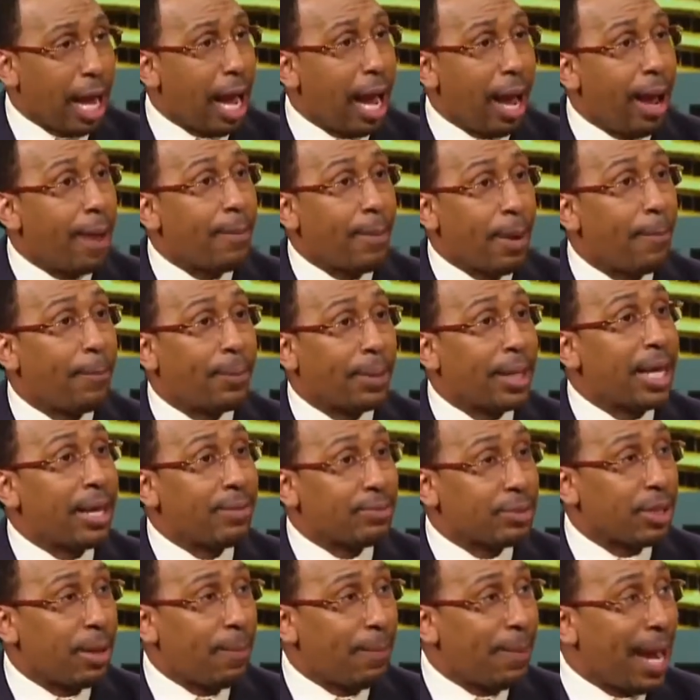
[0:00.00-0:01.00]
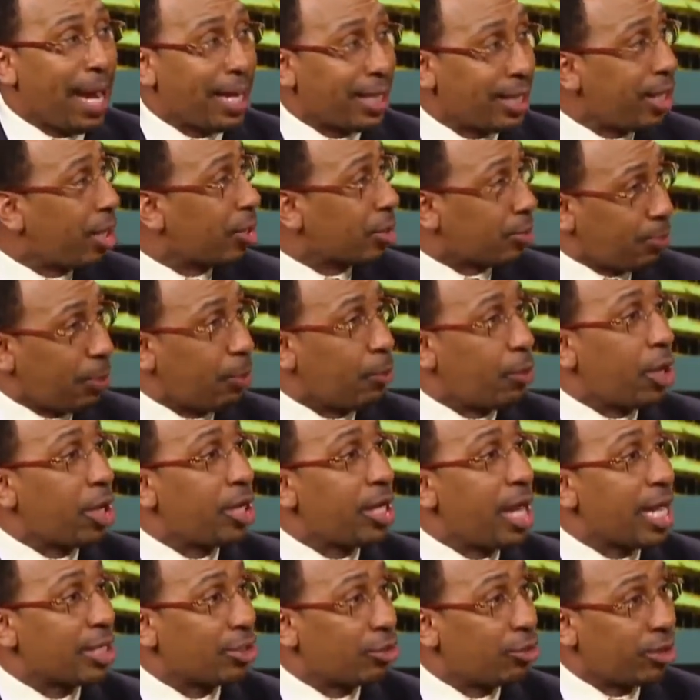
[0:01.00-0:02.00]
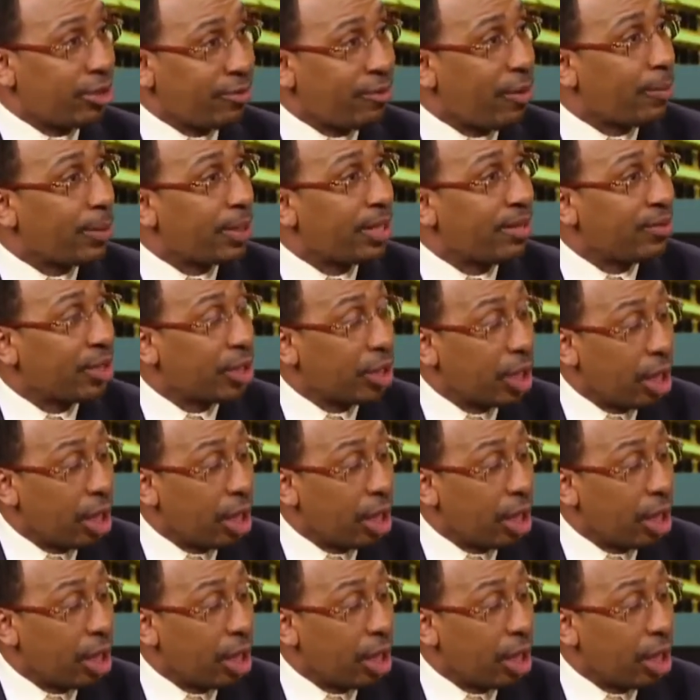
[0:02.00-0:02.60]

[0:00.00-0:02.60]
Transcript: I'm going to blame somebody else, but we're on national TV. I'm going to leave it